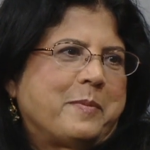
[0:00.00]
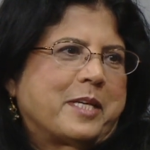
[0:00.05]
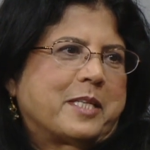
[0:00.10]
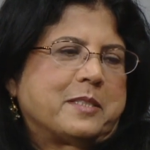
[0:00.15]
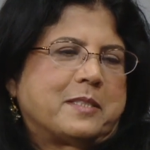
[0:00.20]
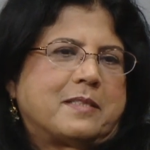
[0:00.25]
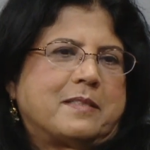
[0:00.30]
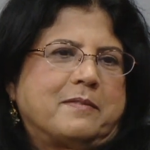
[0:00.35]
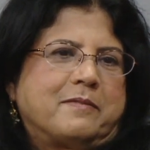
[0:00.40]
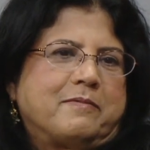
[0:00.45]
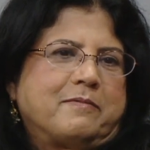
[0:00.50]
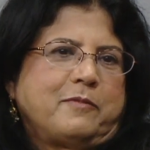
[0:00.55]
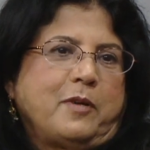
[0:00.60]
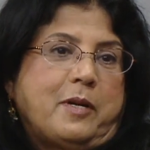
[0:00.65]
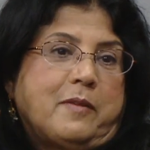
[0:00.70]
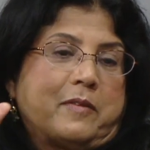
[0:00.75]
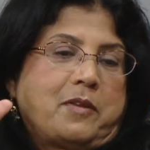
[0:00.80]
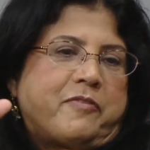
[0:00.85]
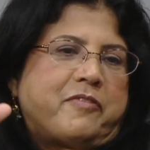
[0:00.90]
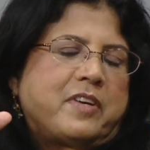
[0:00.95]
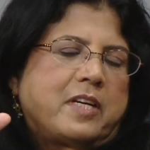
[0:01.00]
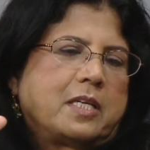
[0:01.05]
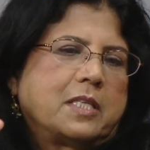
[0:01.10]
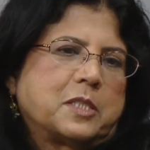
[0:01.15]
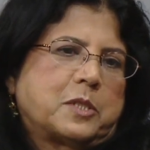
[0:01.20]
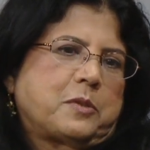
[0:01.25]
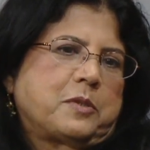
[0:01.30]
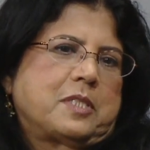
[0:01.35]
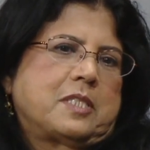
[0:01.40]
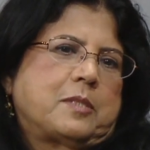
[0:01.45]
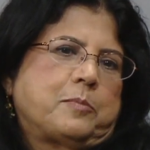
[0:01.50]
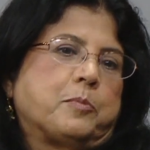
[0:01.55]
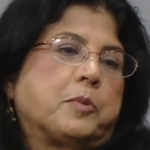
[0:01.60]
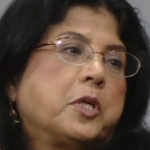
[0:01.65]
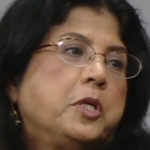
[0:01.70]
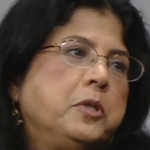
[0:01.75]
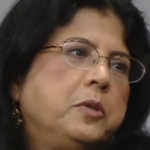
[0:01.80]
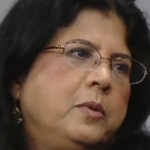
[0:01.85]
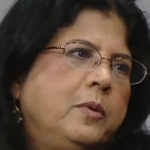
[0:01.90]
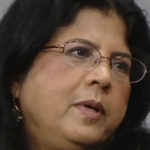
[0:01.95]
because one of the figures was
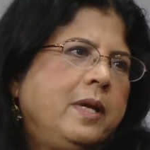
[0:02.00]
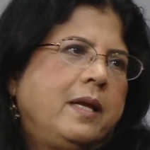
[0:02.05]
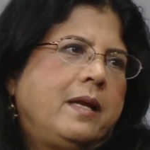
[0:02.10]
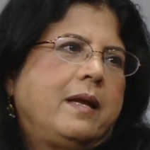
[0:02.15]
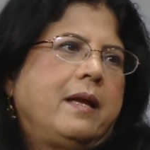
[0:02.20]
blue,